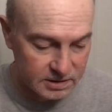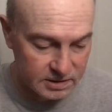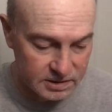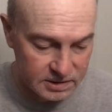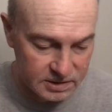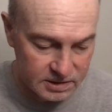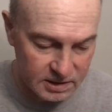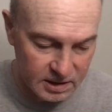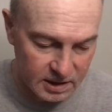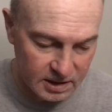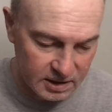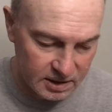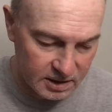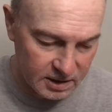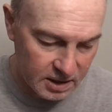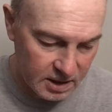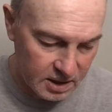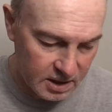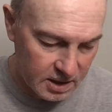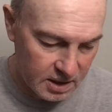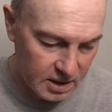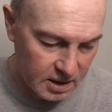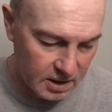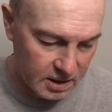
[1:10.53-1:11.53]
It's a
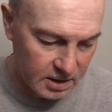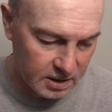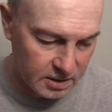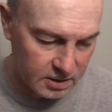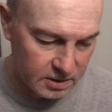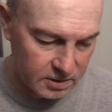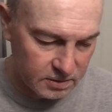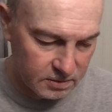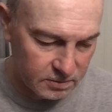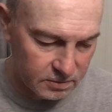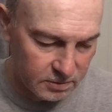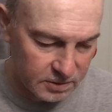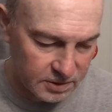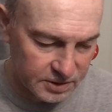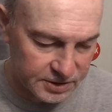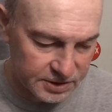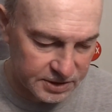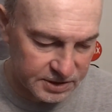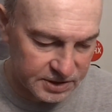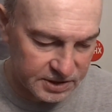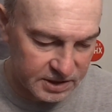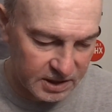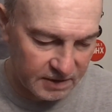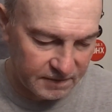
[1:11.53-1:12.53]

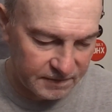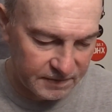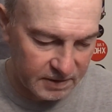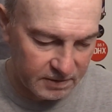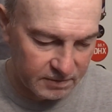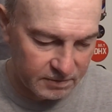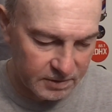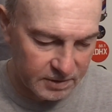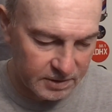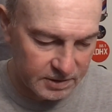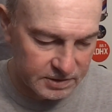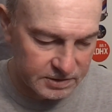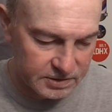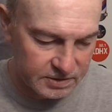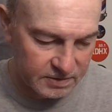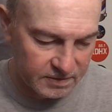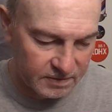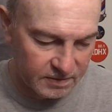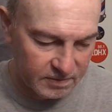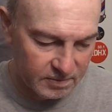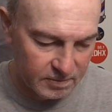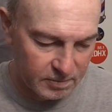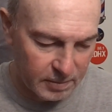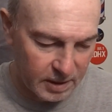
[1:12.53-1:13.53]
it's a safety
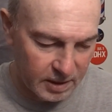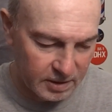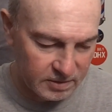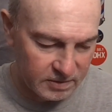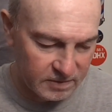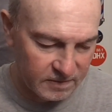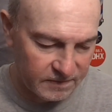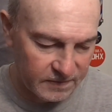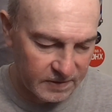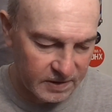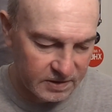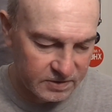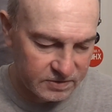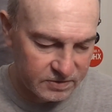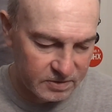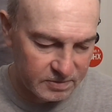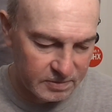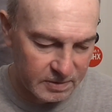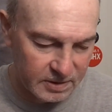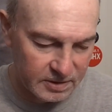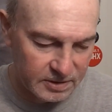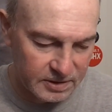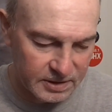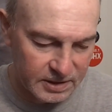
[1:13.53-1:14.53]
razor
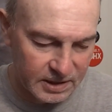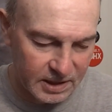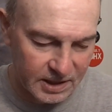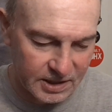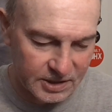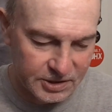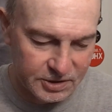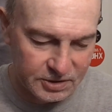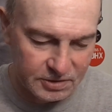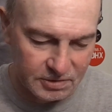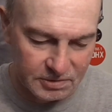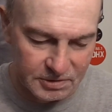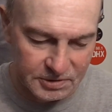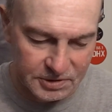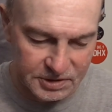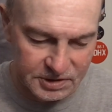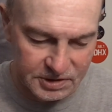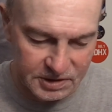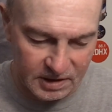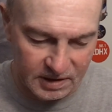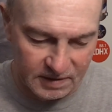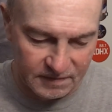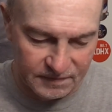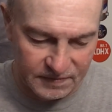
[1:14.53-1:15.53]
manufactured by the National
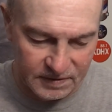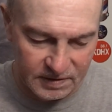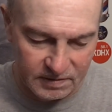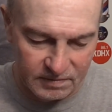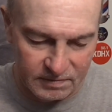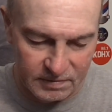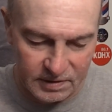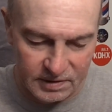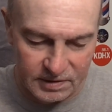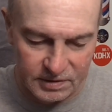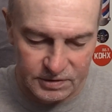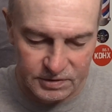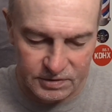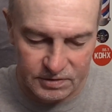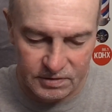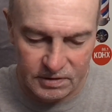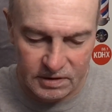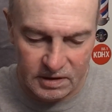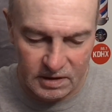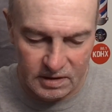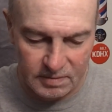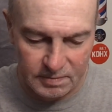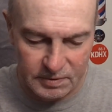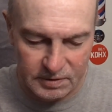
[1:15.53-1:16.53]
Safety Razor
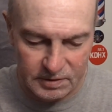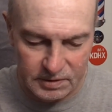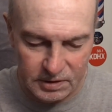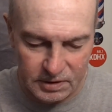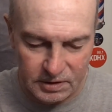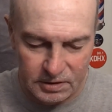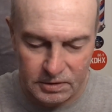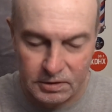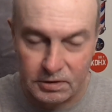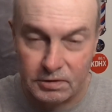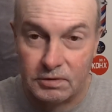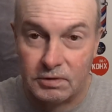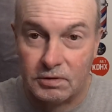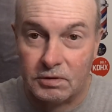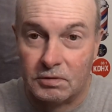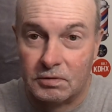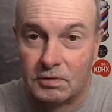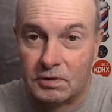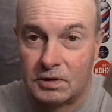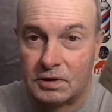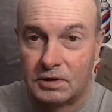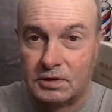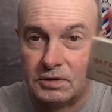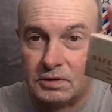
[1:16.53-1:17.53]
Company, New
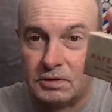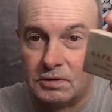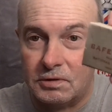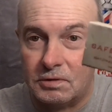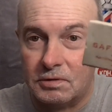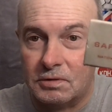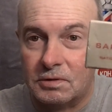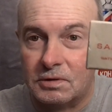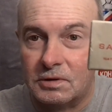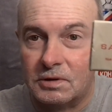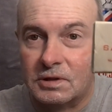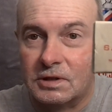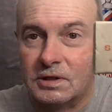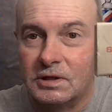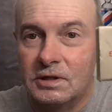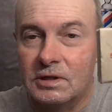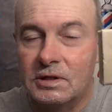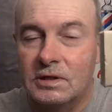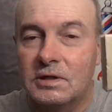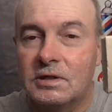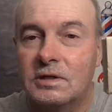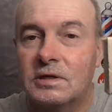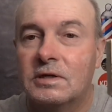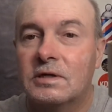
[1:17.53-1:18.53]
York, New York,
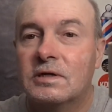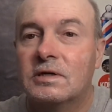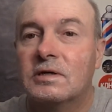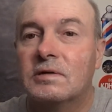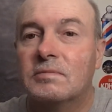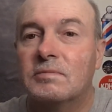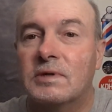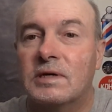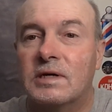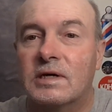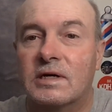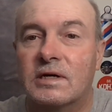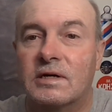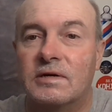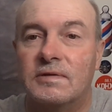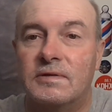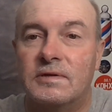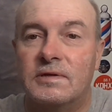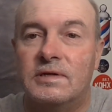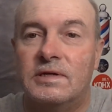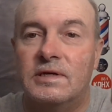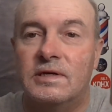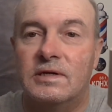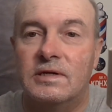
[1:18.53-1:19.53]
back in
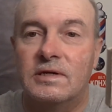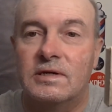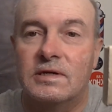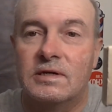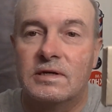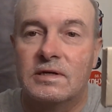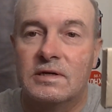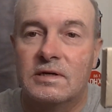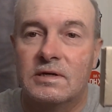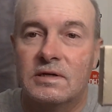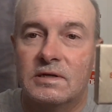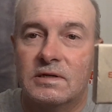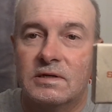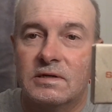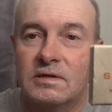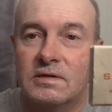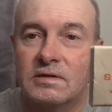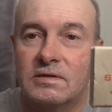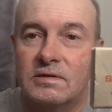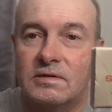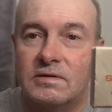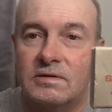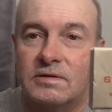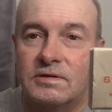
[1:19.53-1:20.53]
the day.
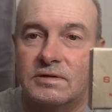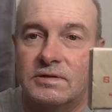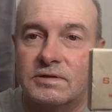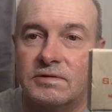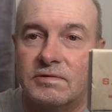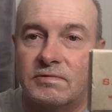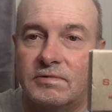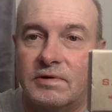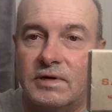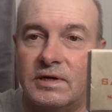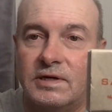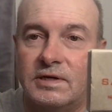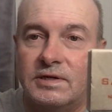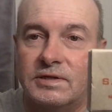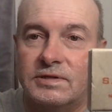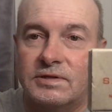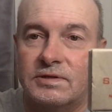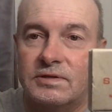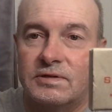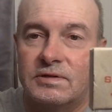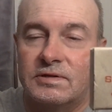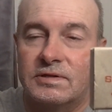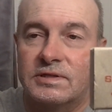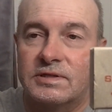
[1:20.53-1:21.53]
There's the
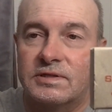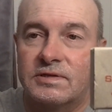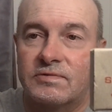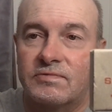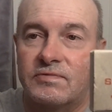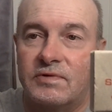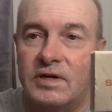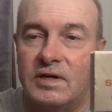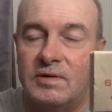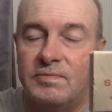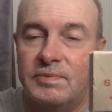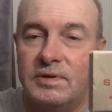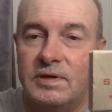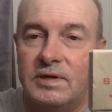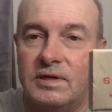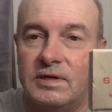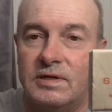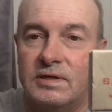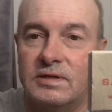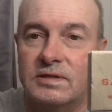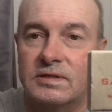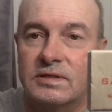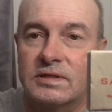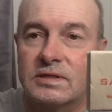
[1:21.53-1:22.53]
razor. It's
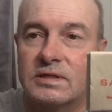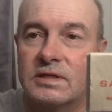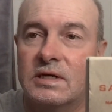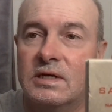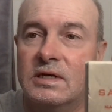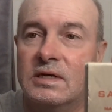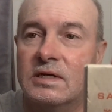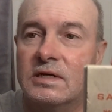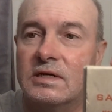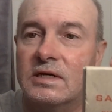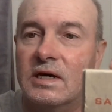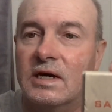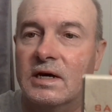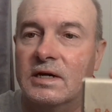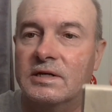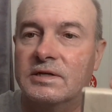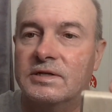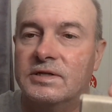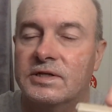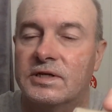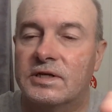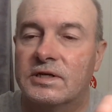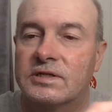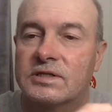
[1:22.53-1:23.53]
3-piece,
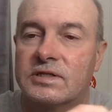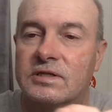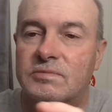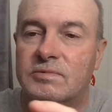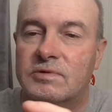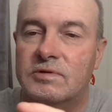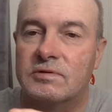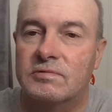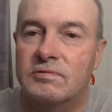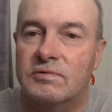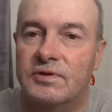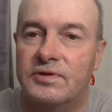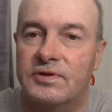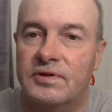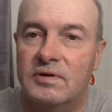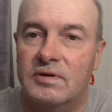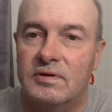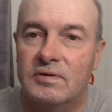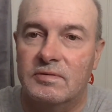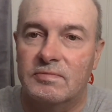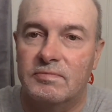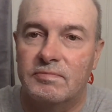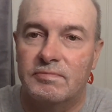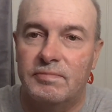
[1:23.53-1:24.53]
non-adjustable with
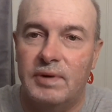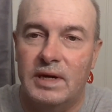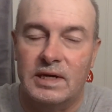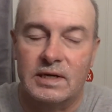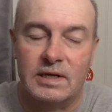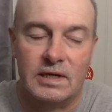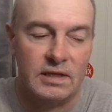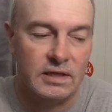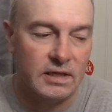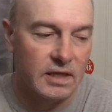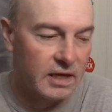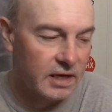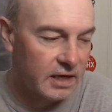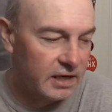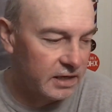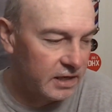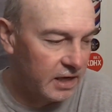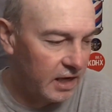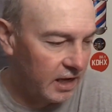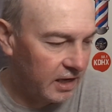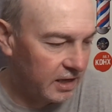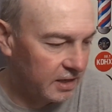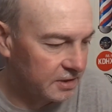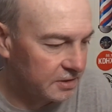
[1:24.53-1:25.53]
a
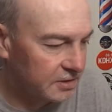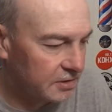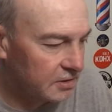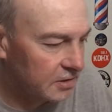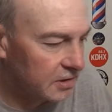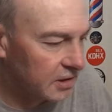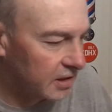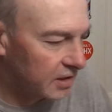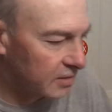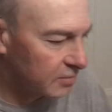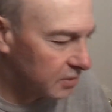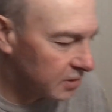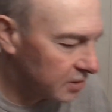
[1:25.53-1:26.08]
Bakelite handle, I